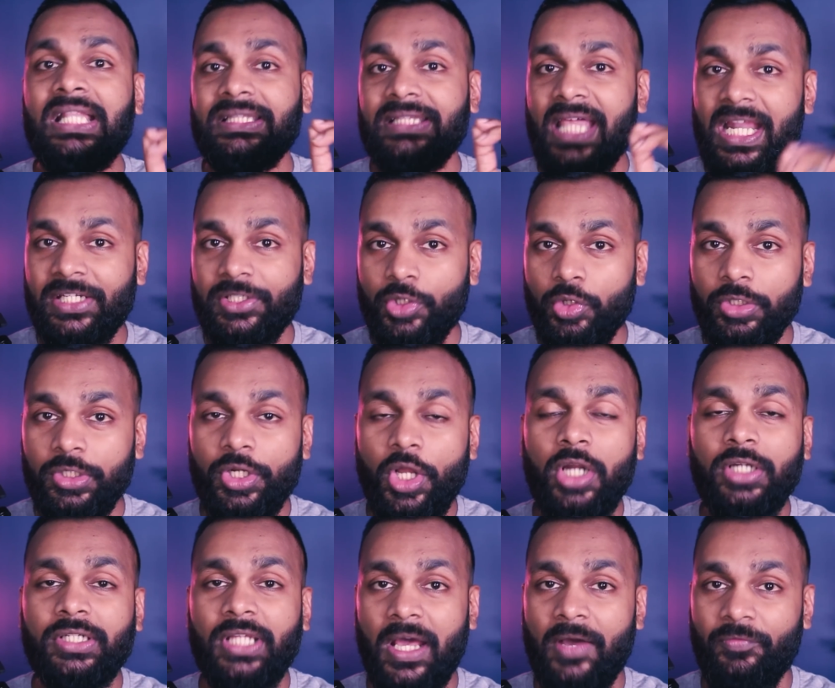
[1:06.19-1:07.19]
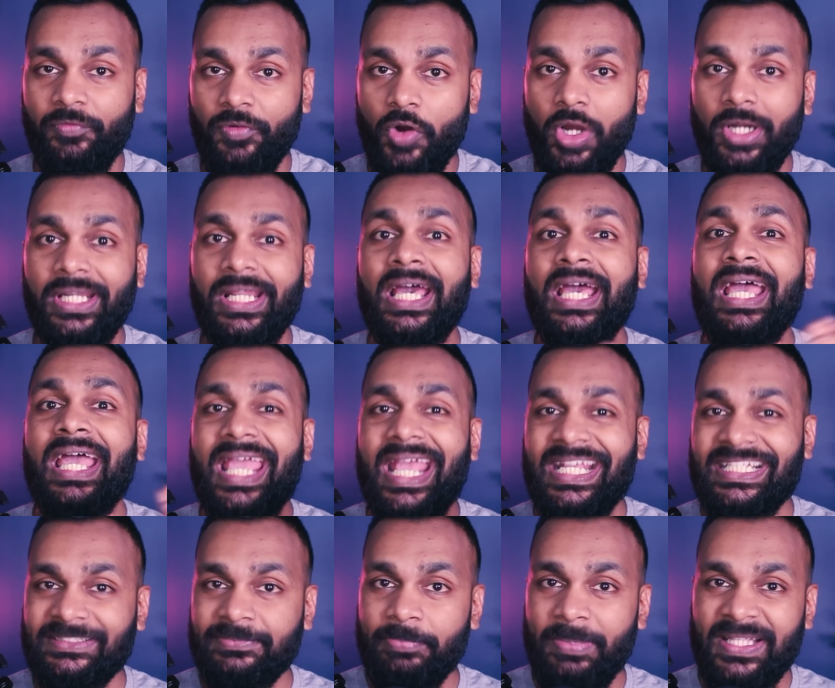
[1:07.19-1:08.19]
that could not afford
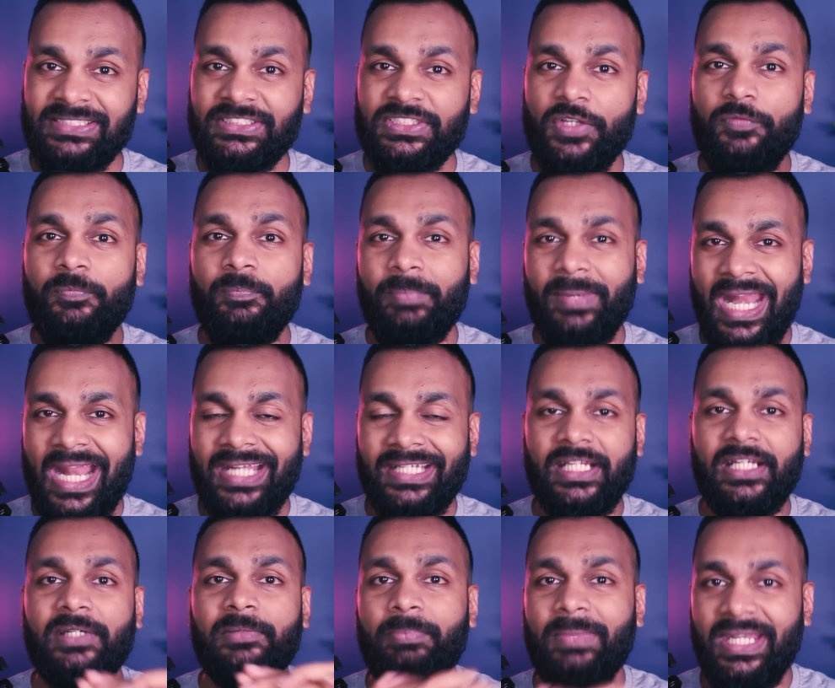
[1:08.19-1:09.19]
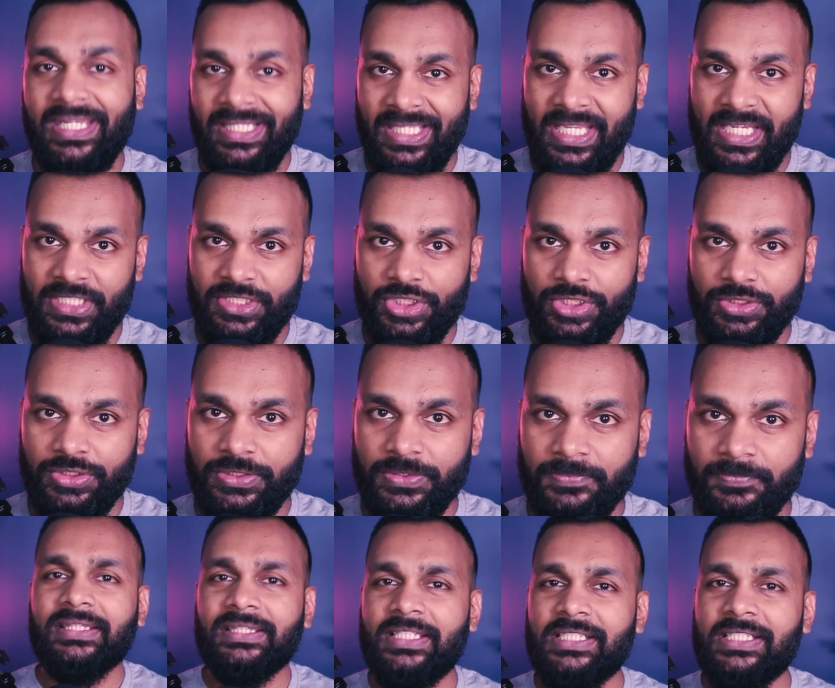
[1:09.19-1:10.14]
expensive branded medications.